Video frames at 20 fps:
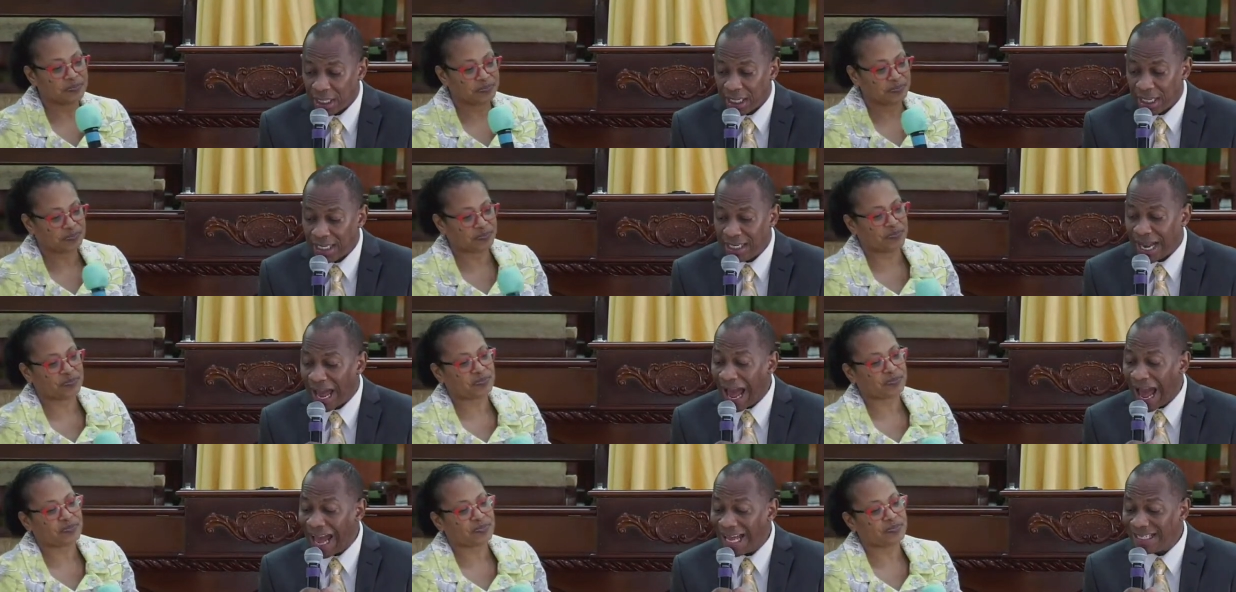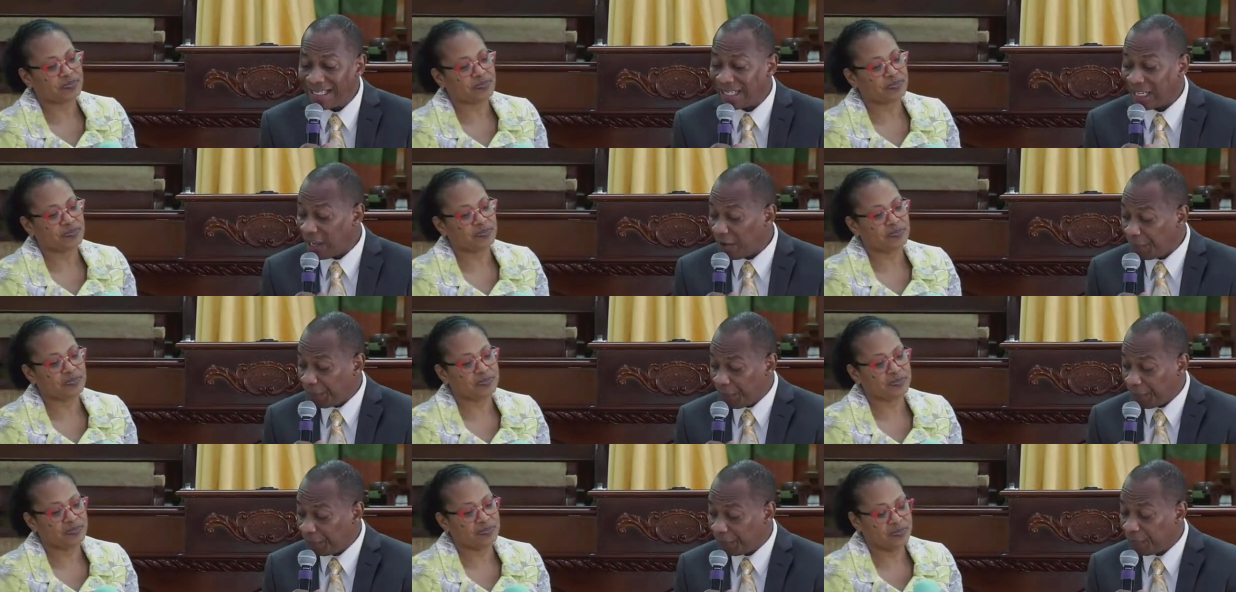Speaker 1: And Isaiah
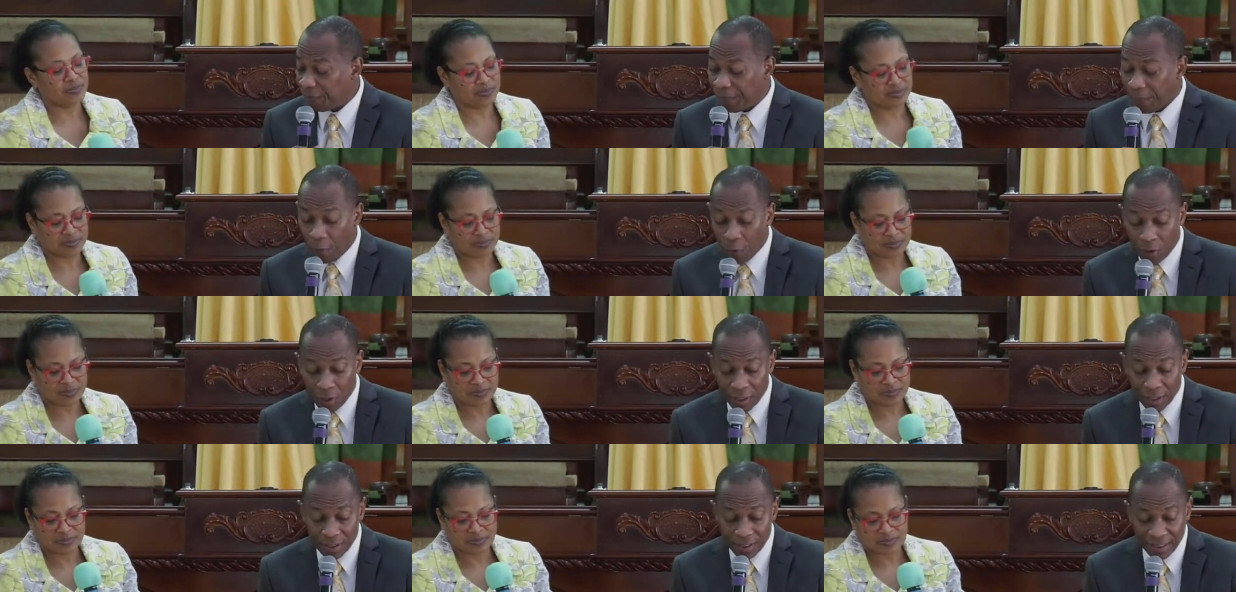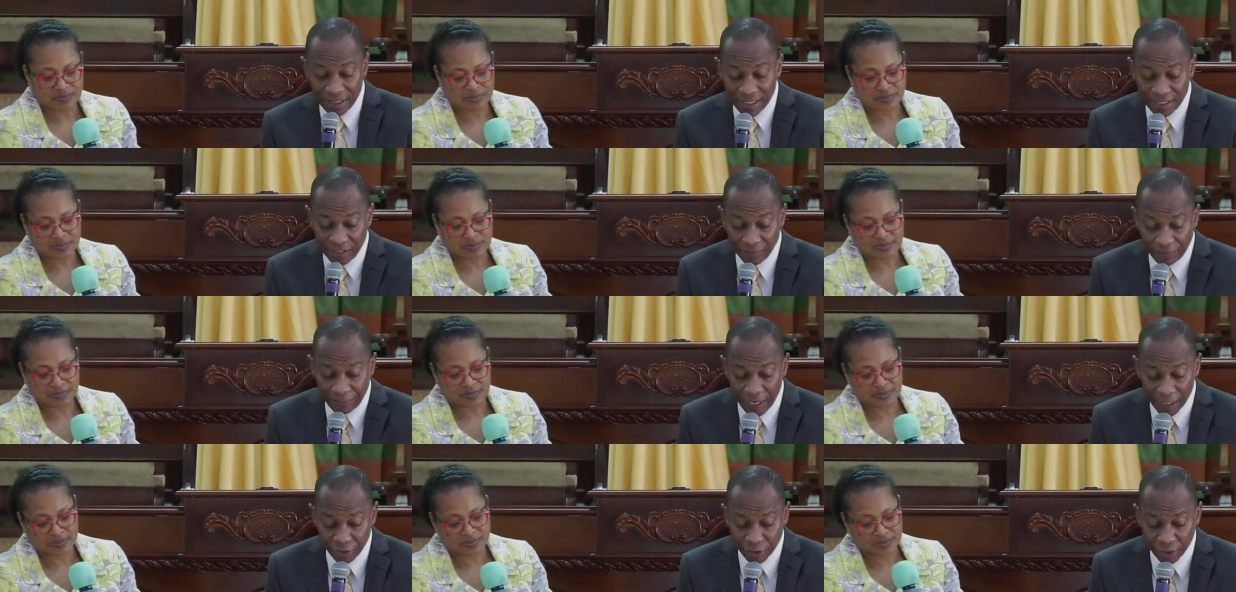54, Sister
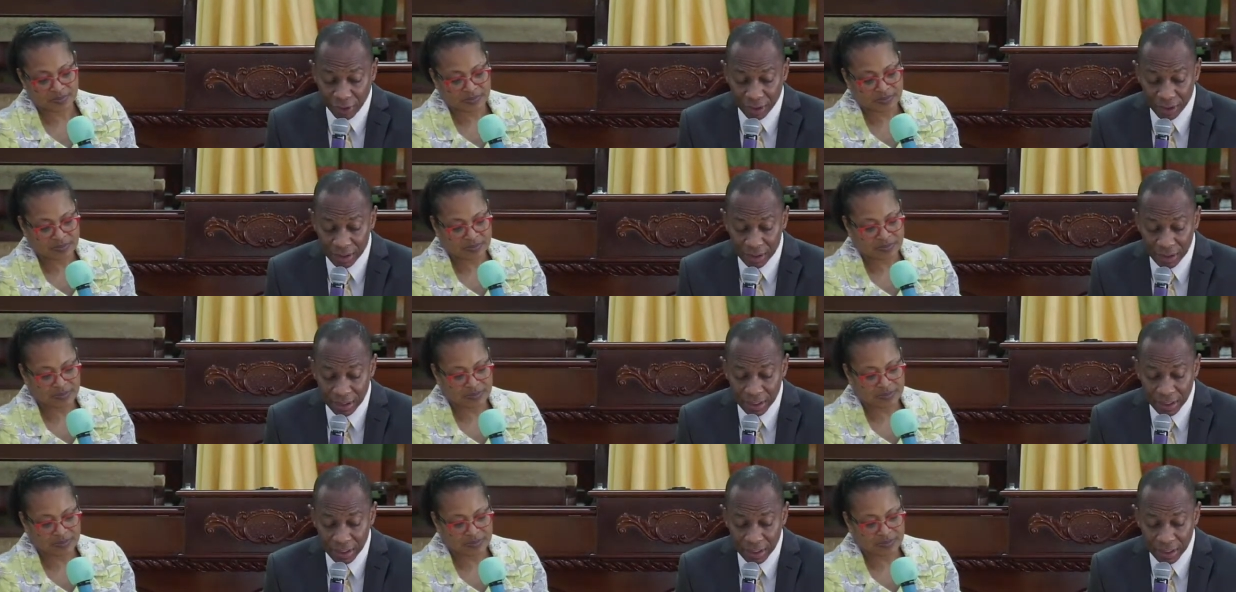Fletcher,